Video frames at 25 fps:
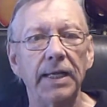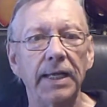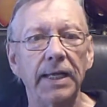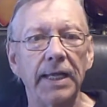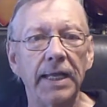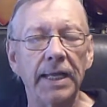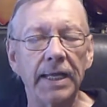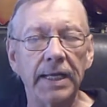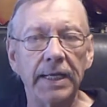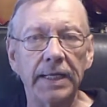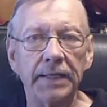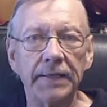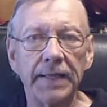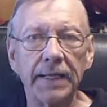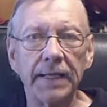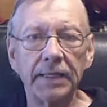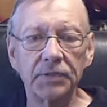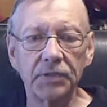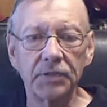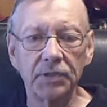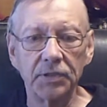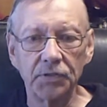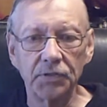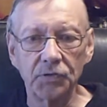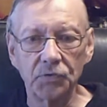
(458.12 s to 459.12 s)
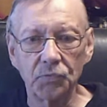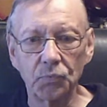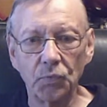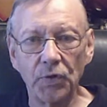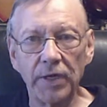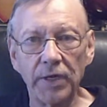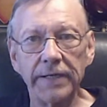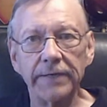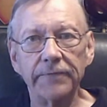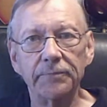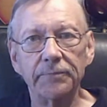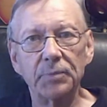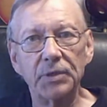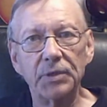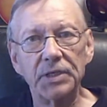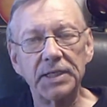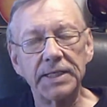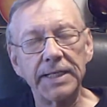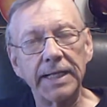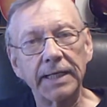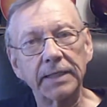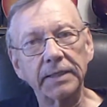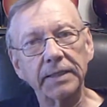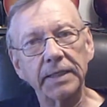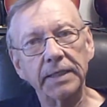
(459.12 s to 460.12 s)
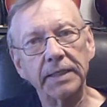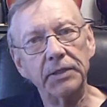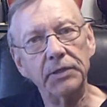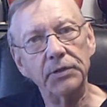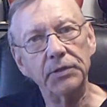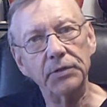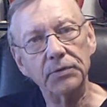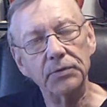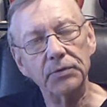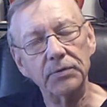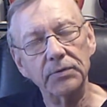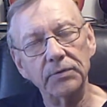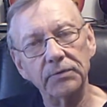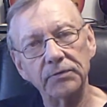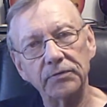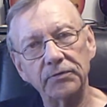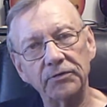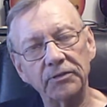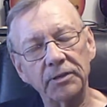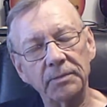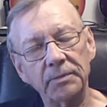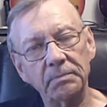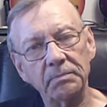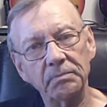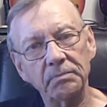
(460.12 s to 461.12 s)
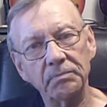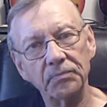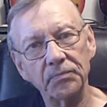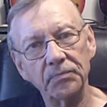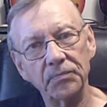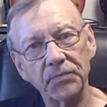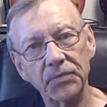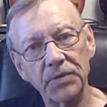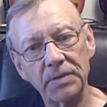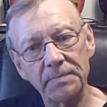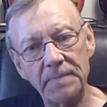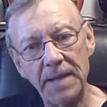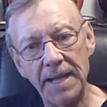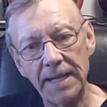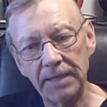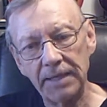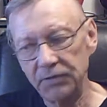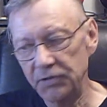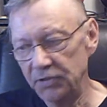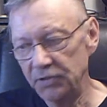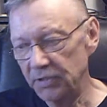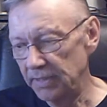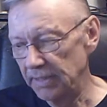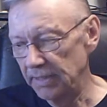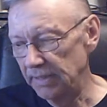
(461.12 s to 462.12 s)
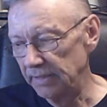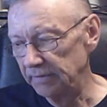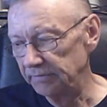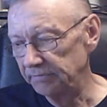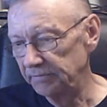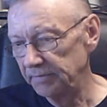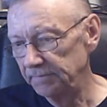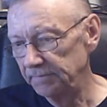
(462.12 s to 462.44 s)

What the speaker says: and that's its way of protecting you from the bad stuff.